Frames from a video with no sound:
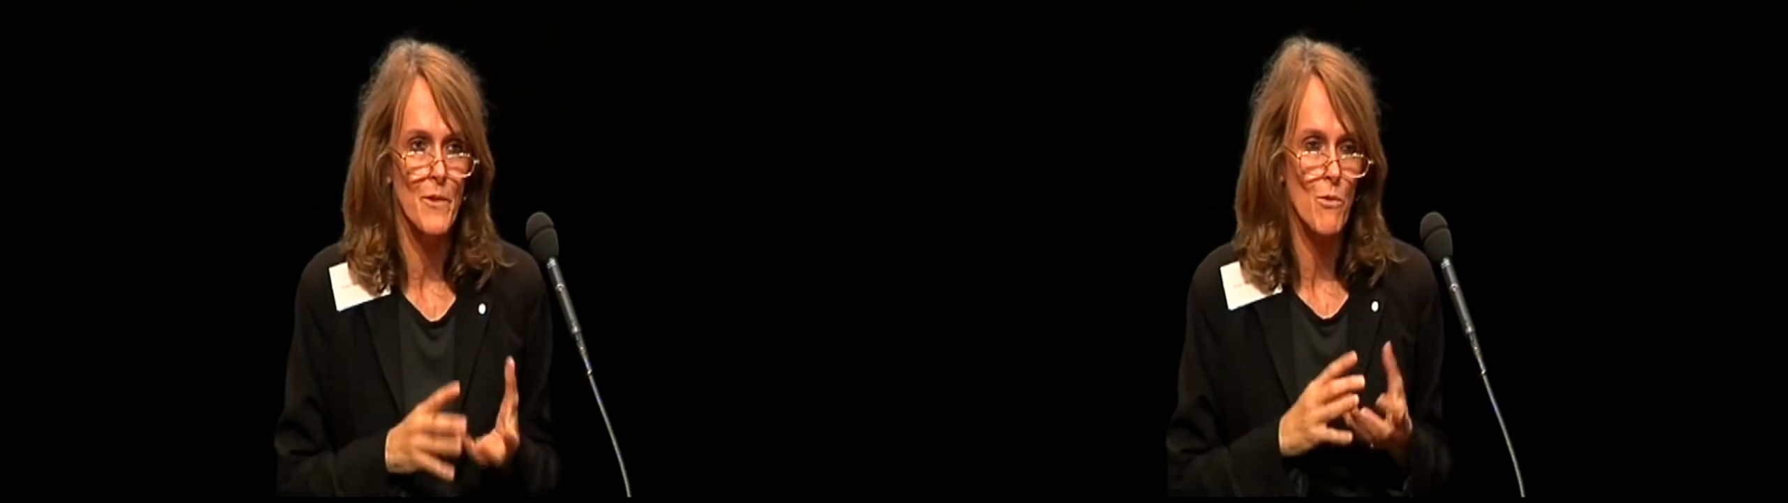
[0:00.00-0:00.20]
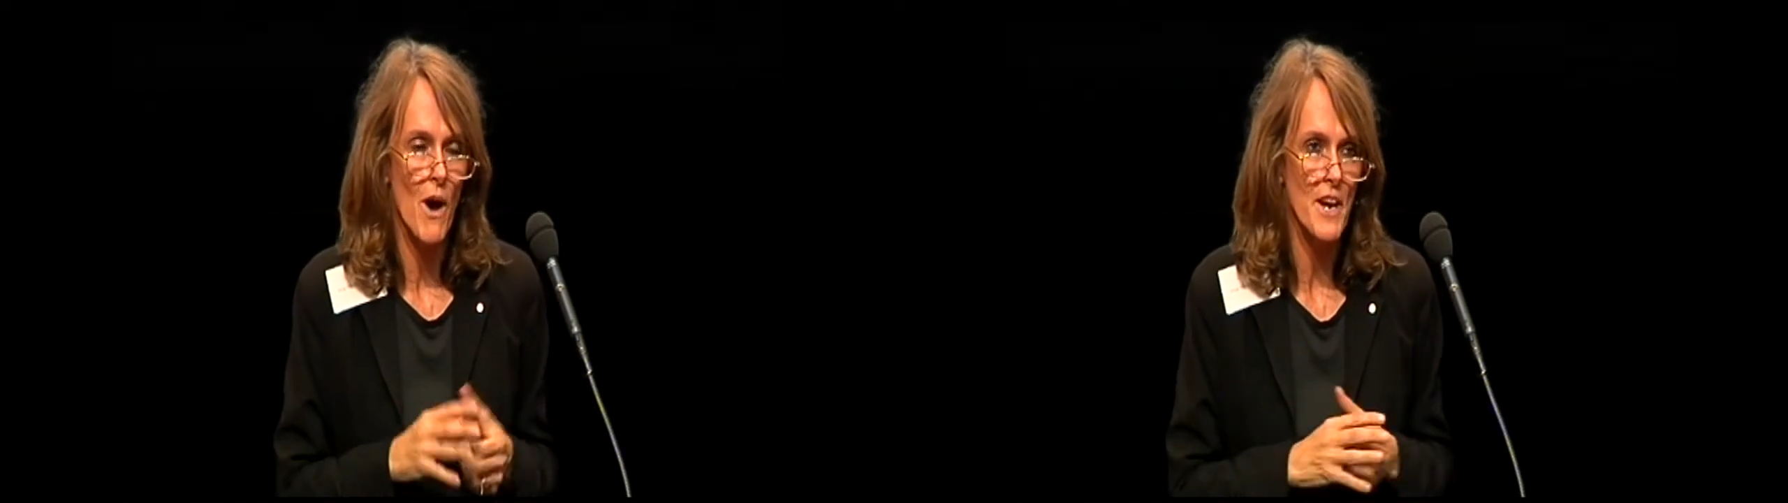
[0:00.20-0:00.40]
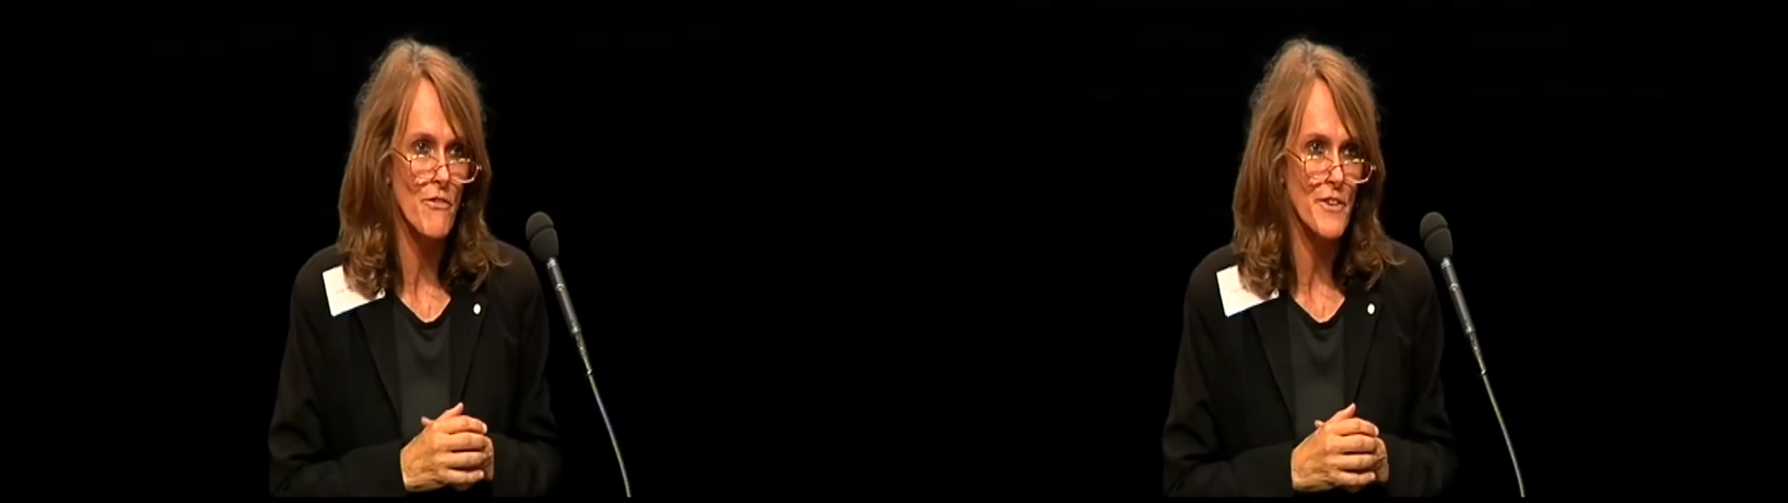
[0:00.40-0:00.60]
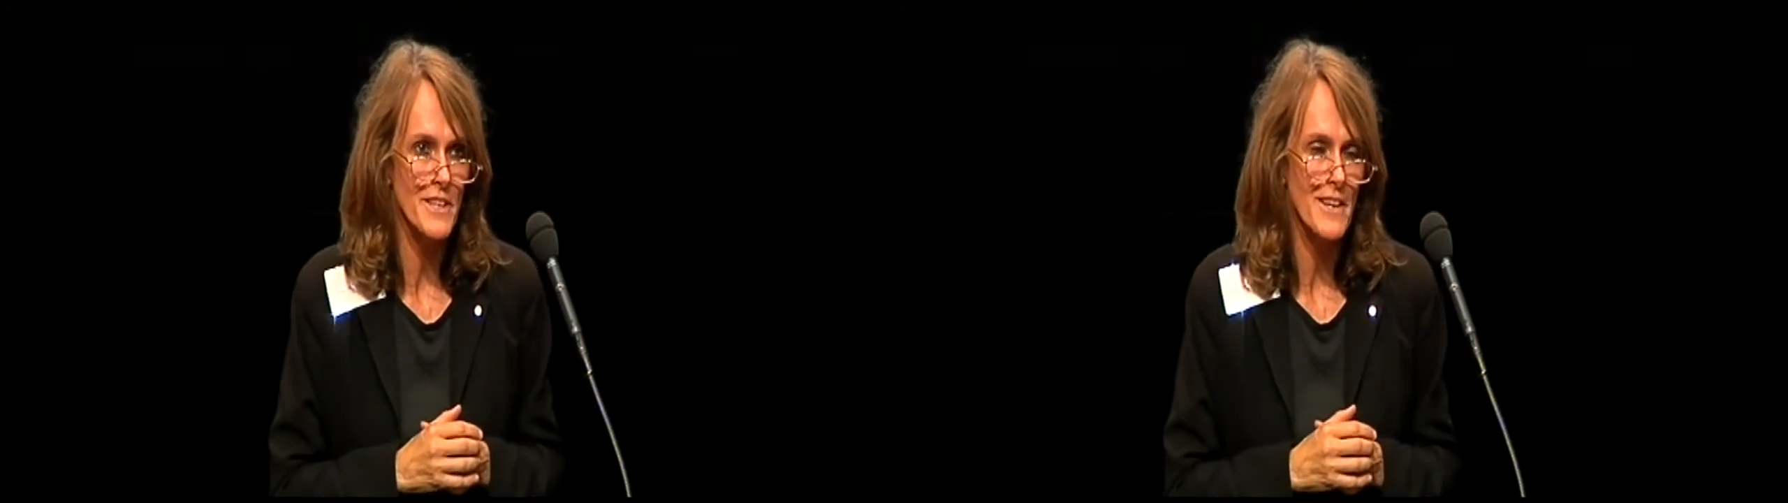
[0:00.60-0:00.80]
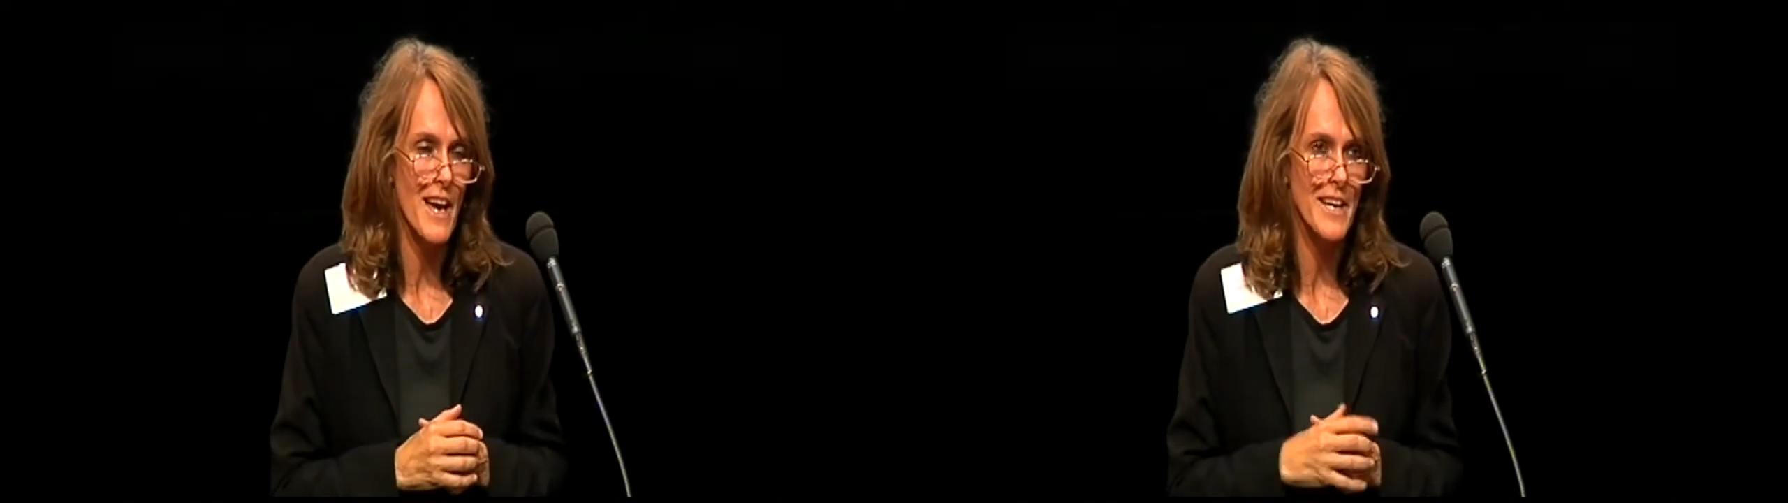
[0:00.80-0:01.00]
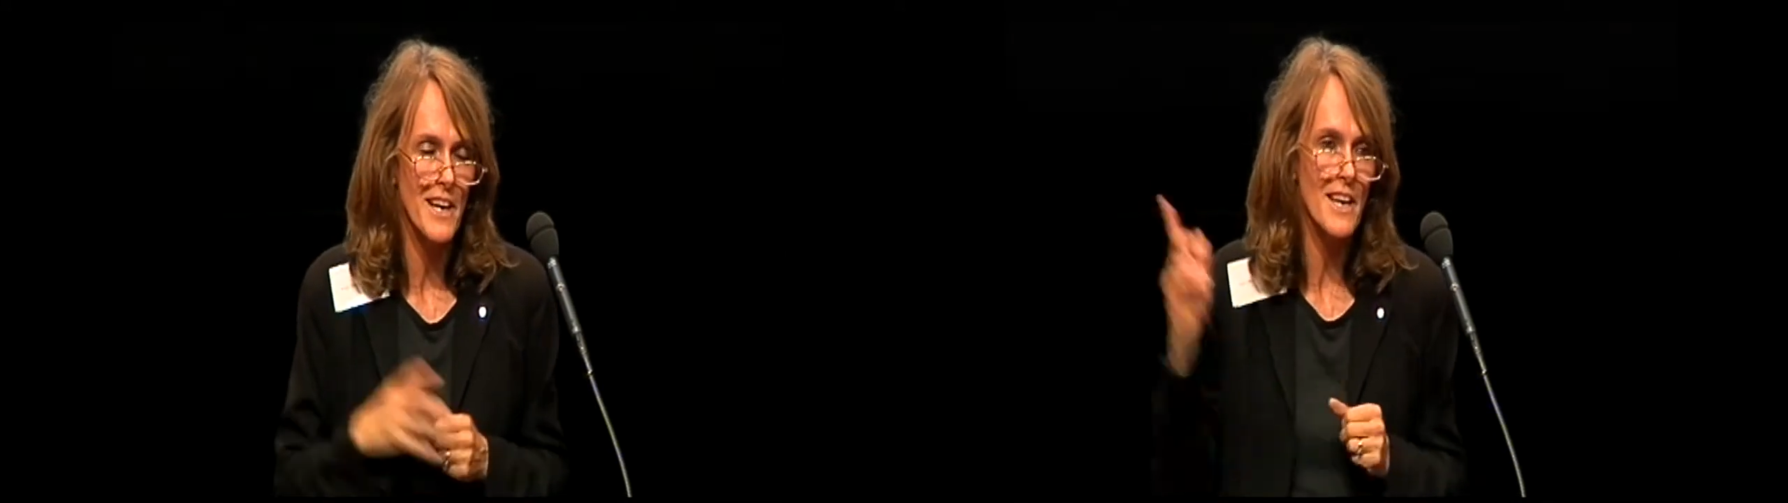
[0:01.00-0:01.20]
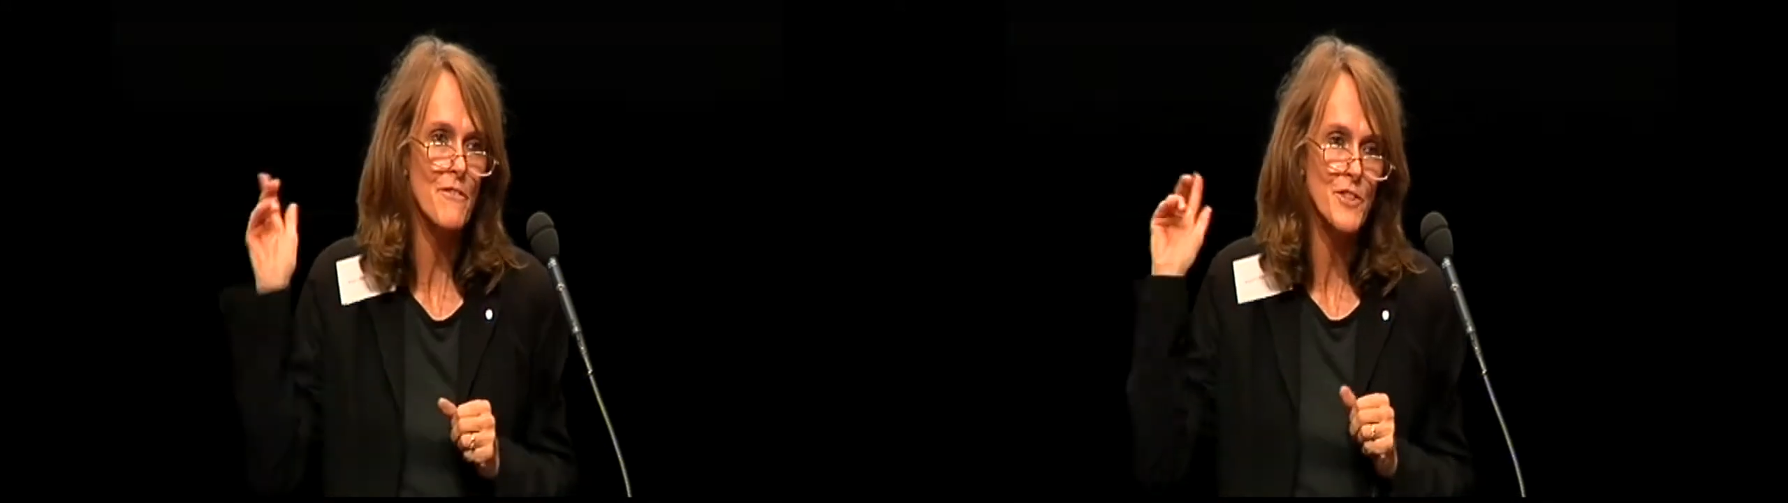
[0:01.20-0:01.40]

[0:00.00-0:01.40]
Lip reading: quite often, and I love